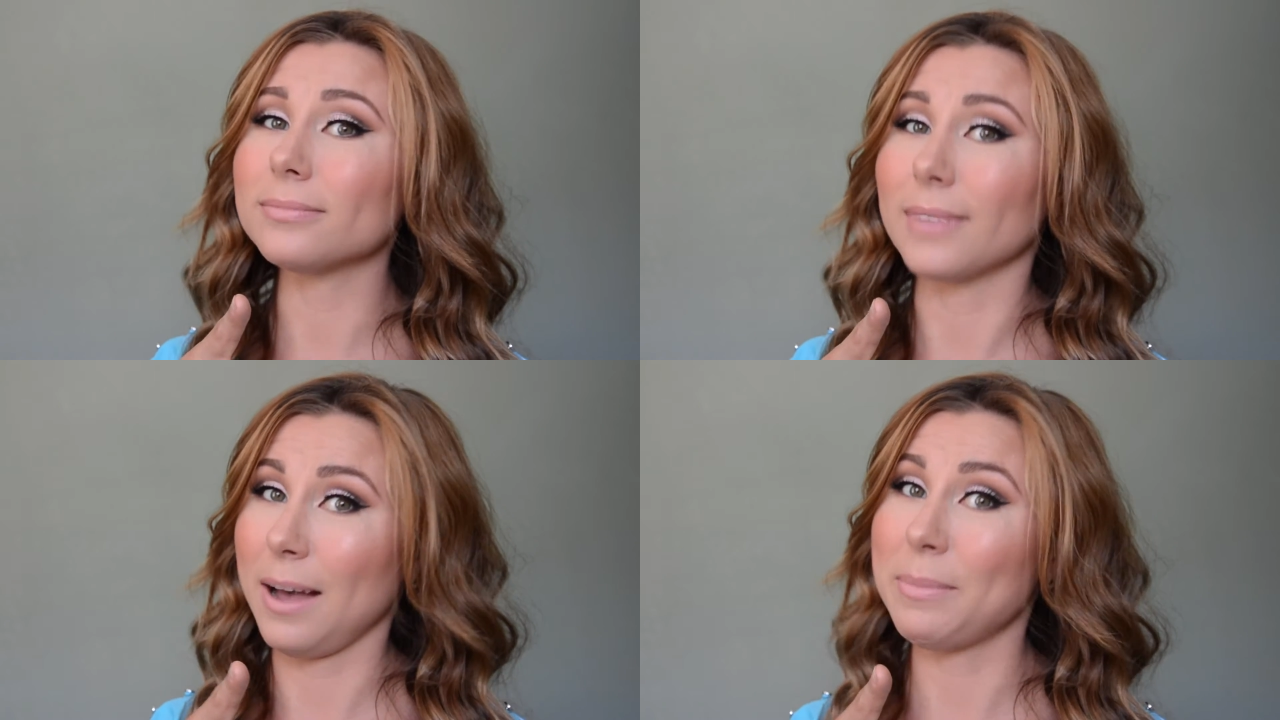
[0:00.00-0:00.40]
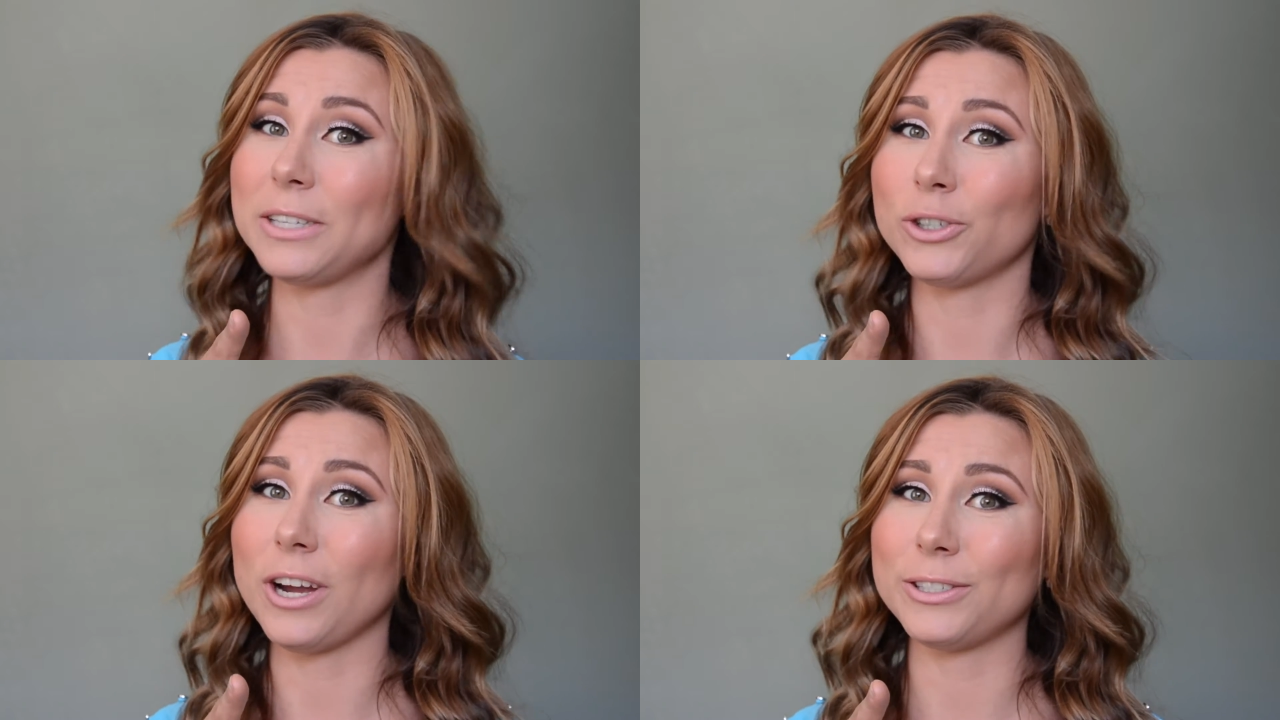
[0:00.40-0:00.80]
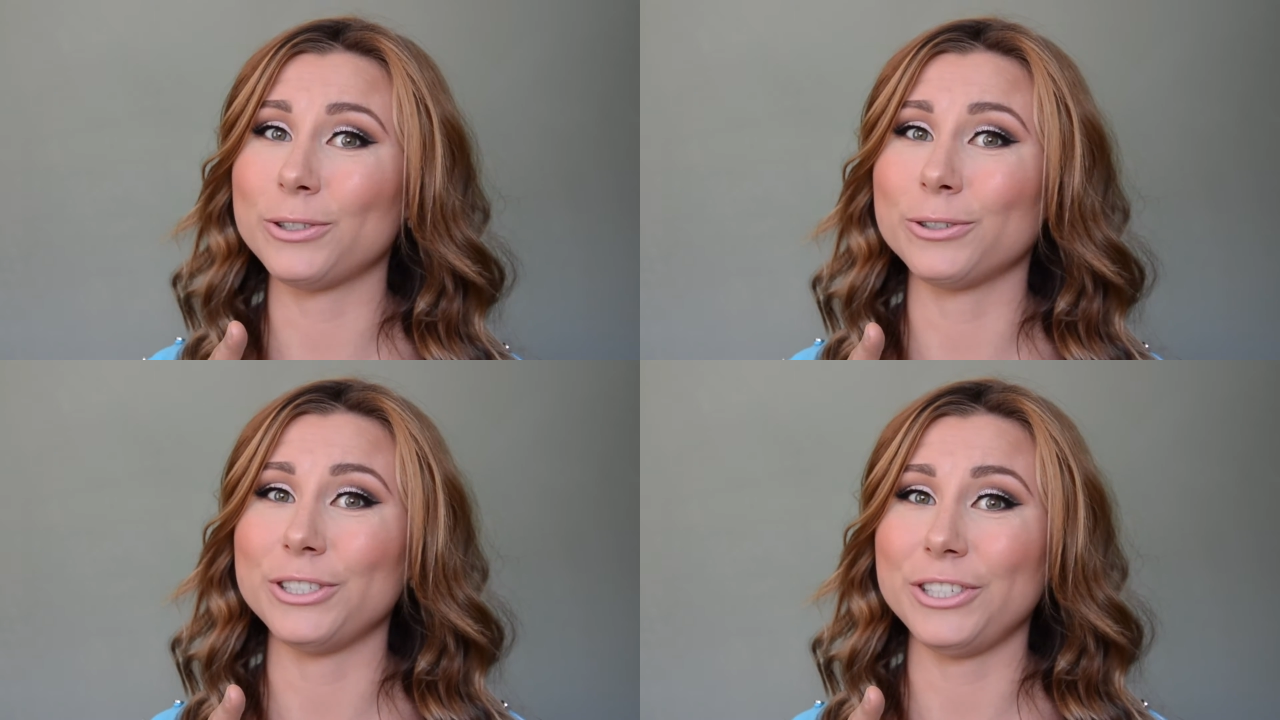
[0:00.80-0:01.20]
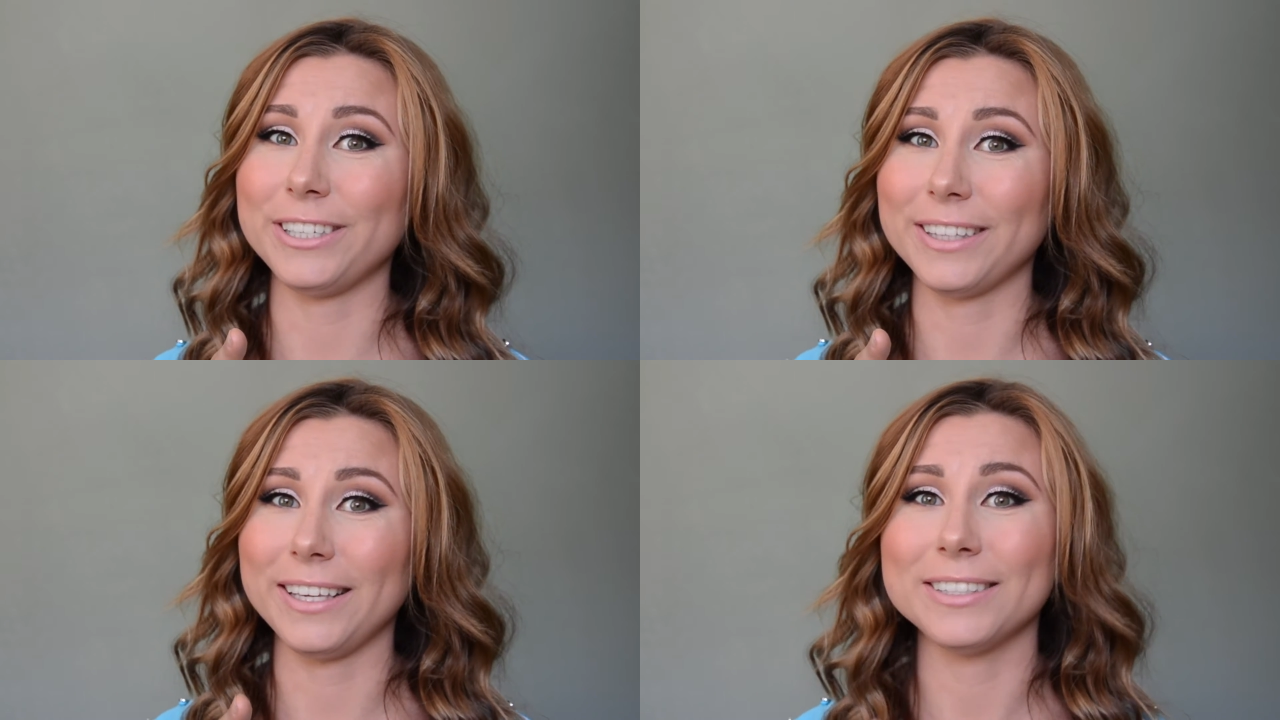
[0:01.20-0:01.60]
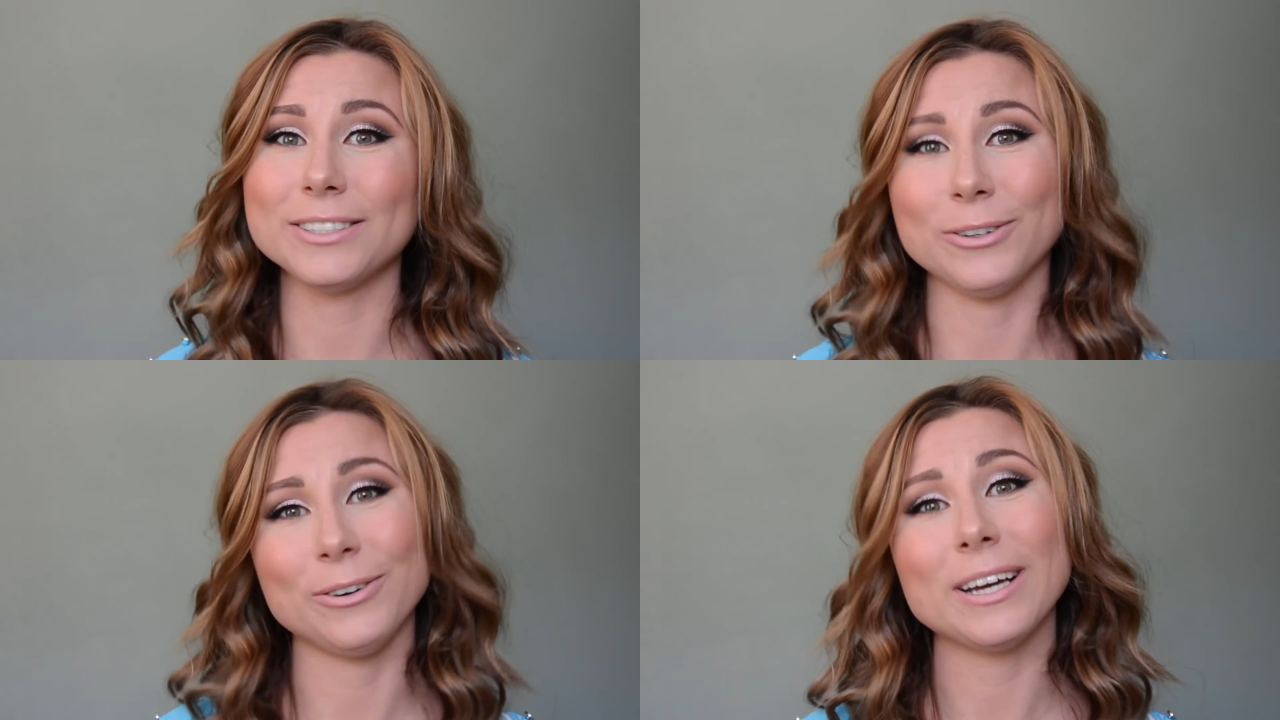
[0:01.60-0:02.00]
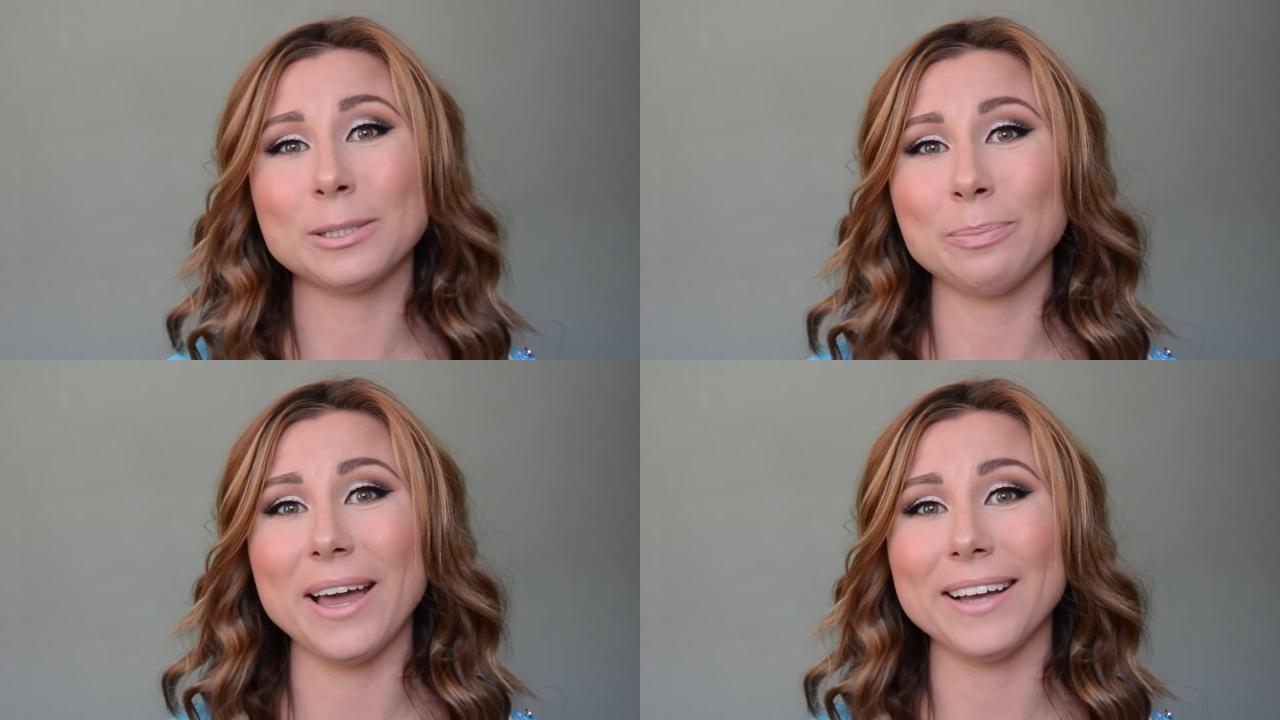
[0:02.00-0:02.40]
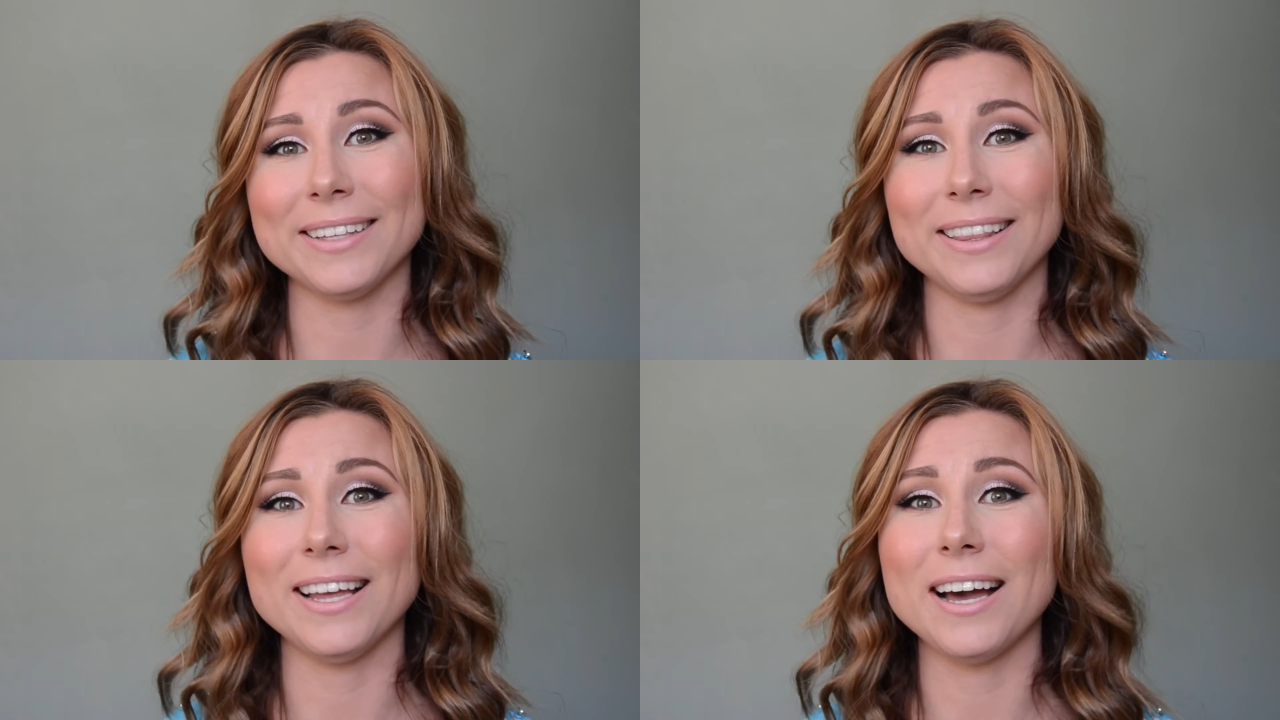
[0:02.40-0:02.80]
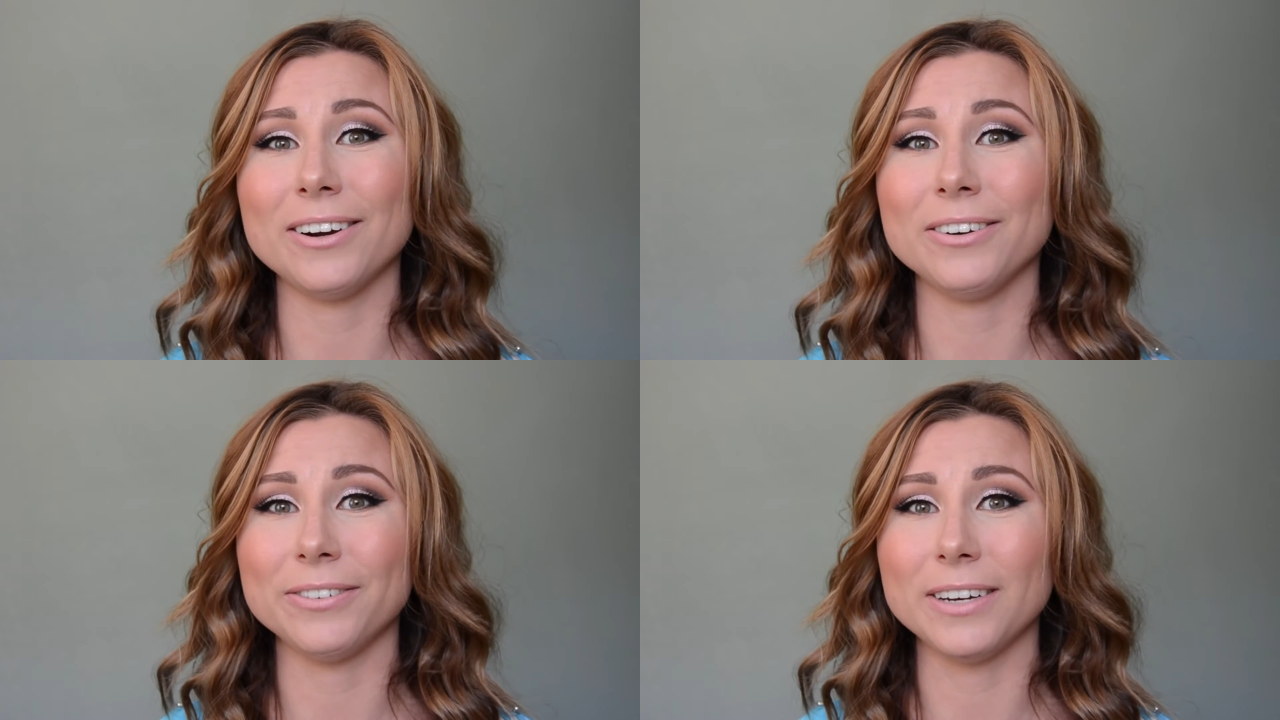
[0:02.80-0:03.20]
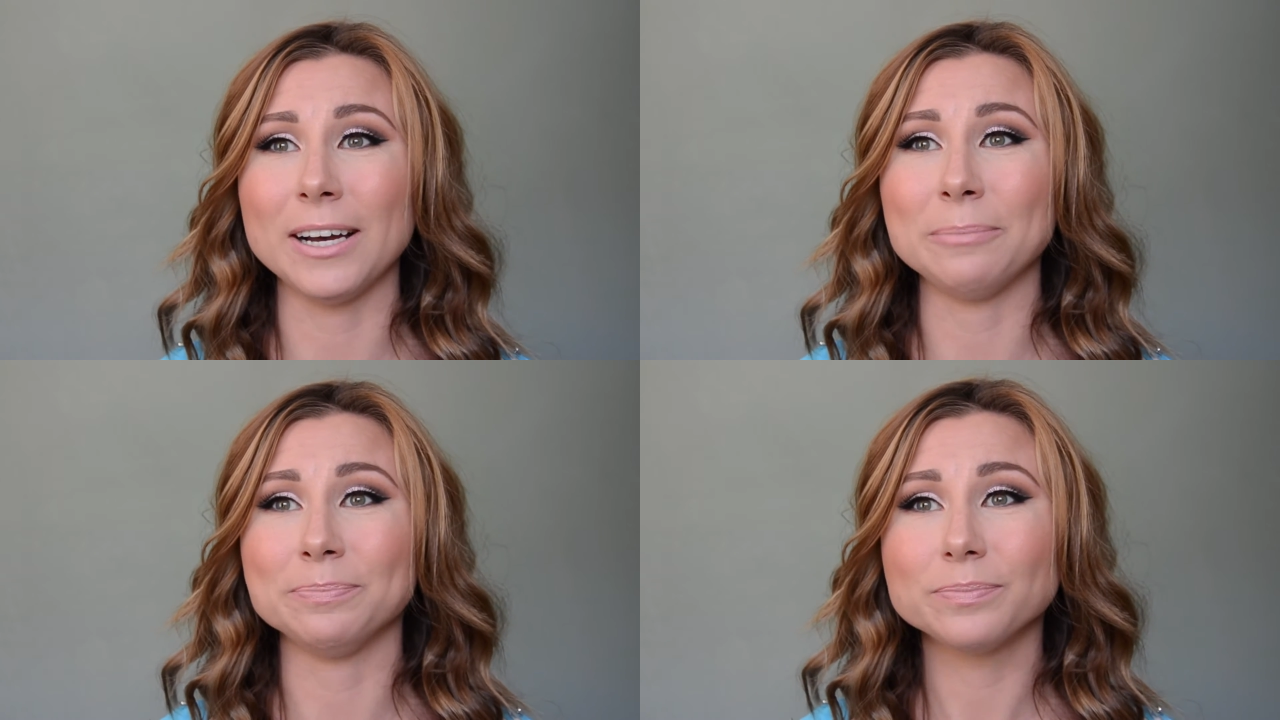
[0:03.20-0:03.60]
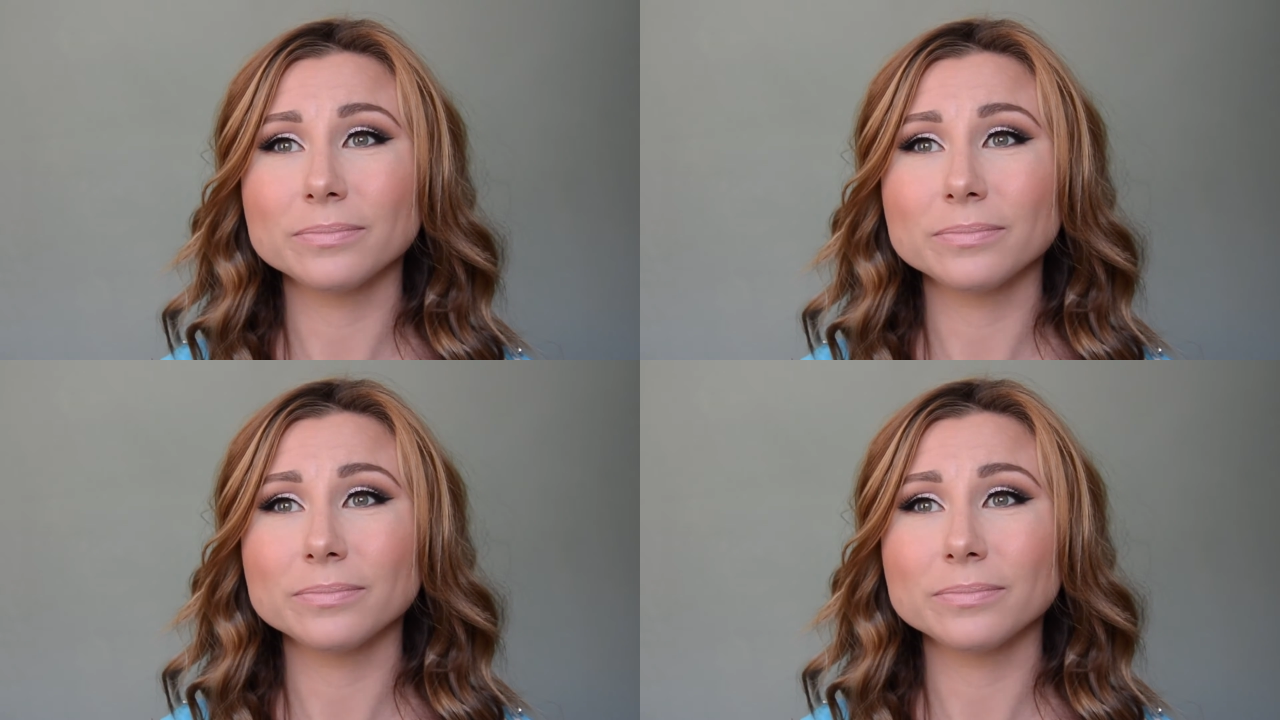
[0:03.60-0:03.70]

I'm a drugstore junkie, so expect a lot of